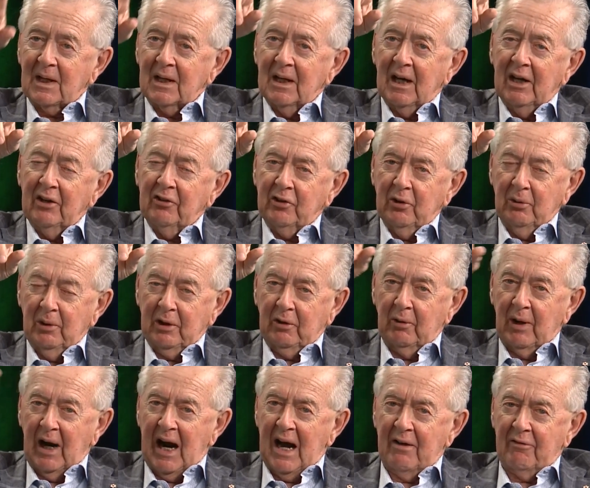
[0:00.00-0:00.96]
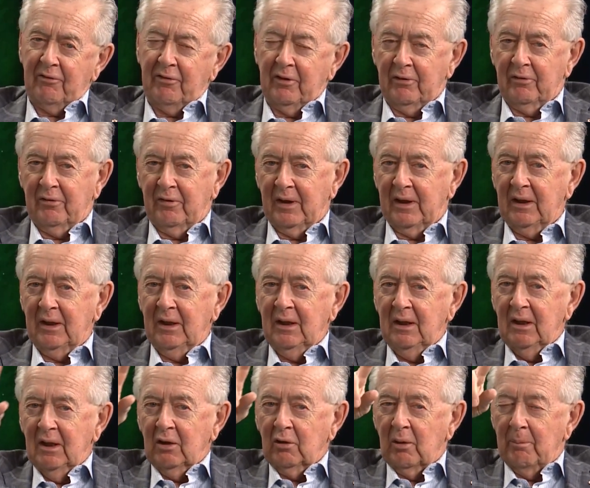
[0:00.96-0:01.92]
I show a graph of
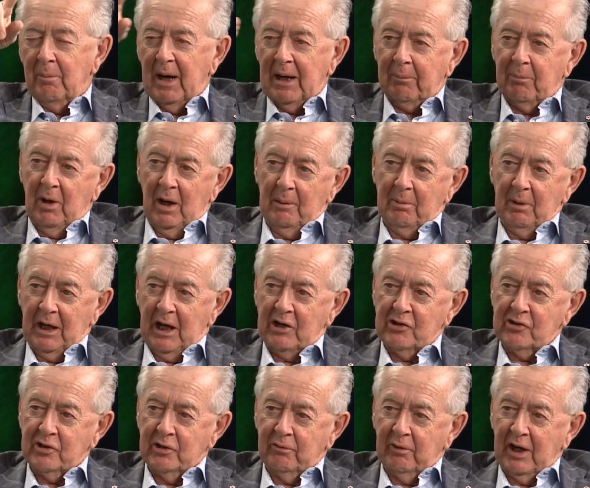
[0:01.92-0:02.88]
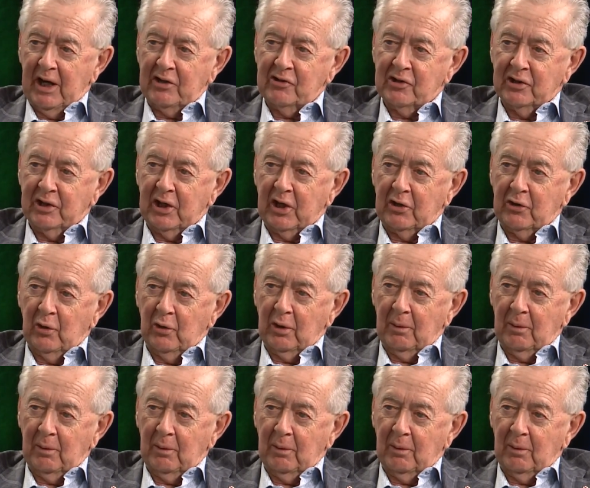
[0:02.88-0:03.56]
Quebec population in relation to the total